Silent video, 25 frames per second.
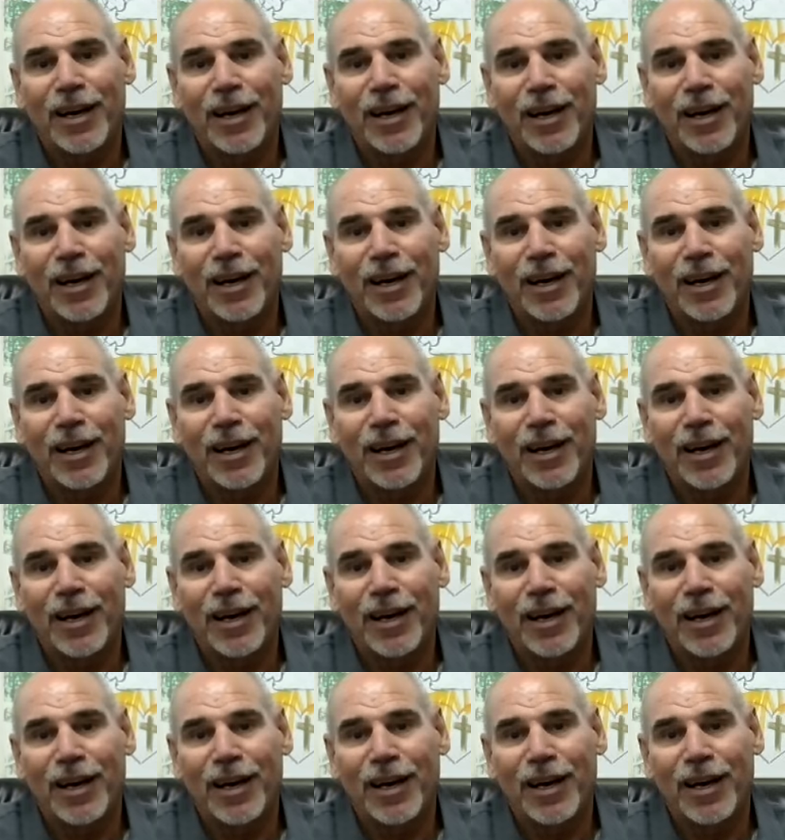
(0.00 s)
Uh,
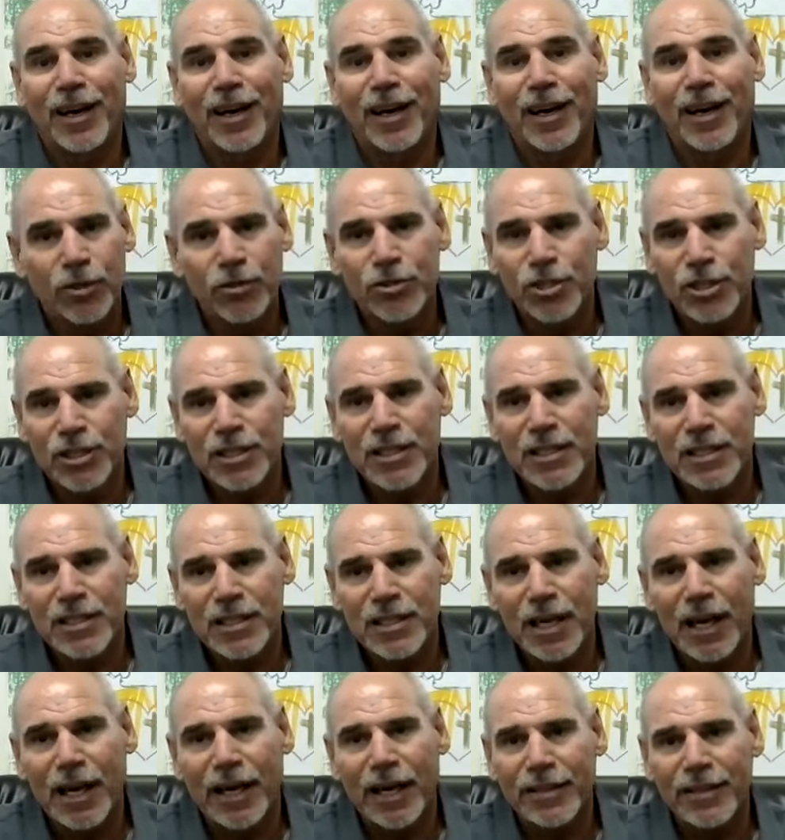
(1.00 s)
well, you know,
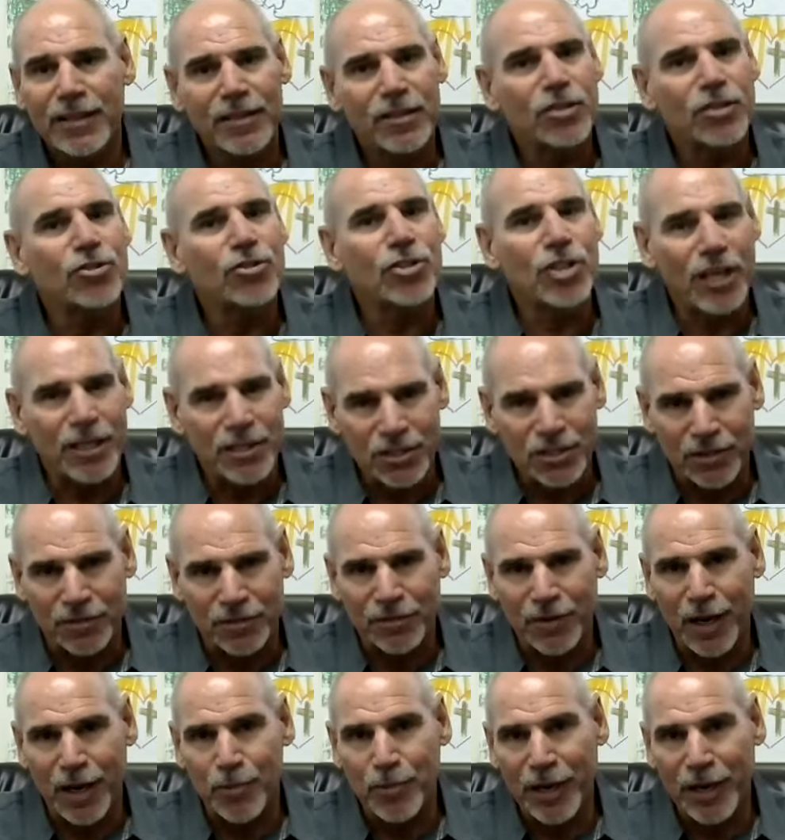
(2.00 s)
Jesus, I need to
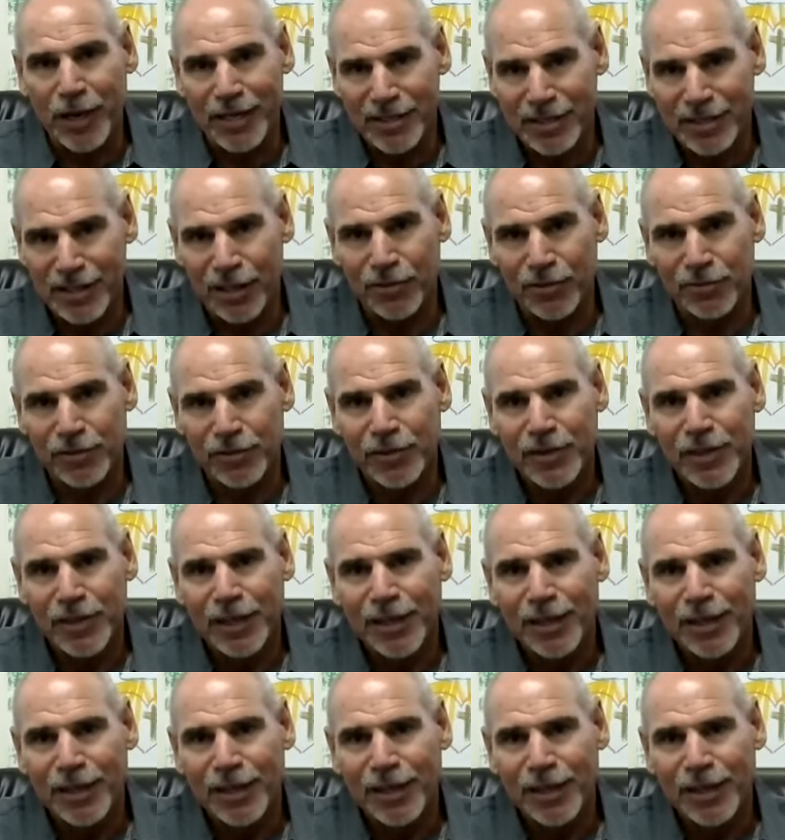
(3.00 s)
justify myself.